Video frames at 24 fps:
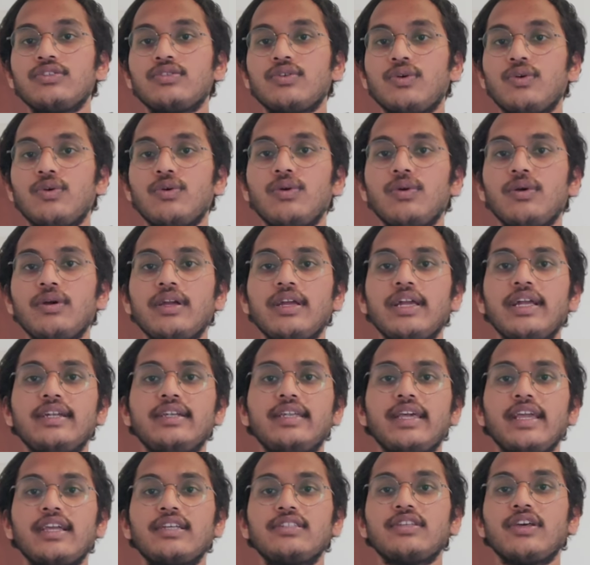So
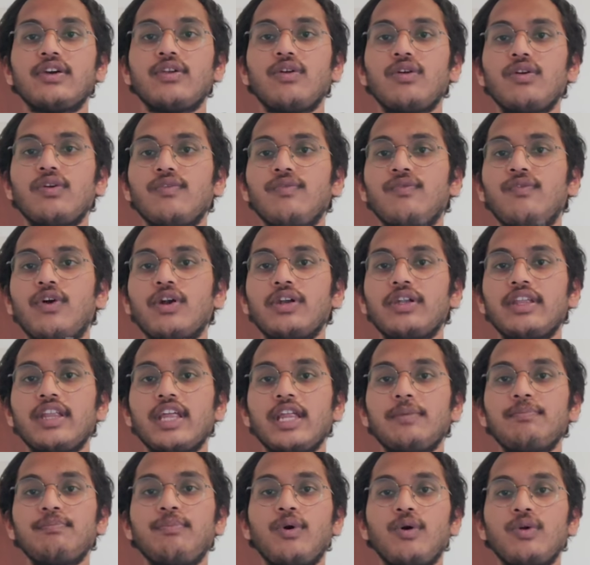it takes around
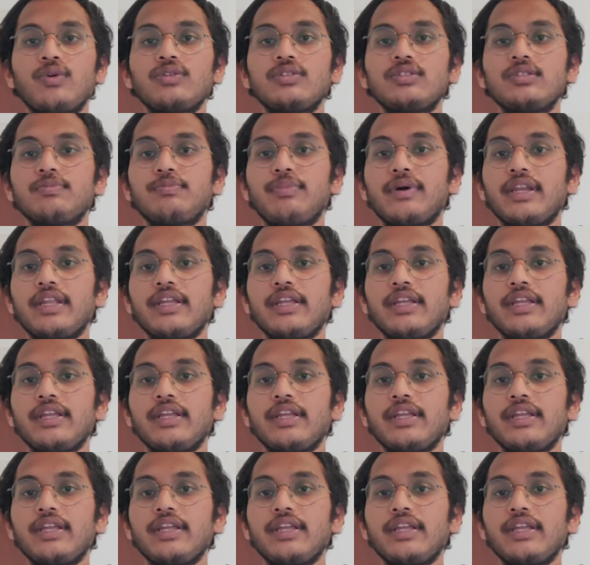49 pounds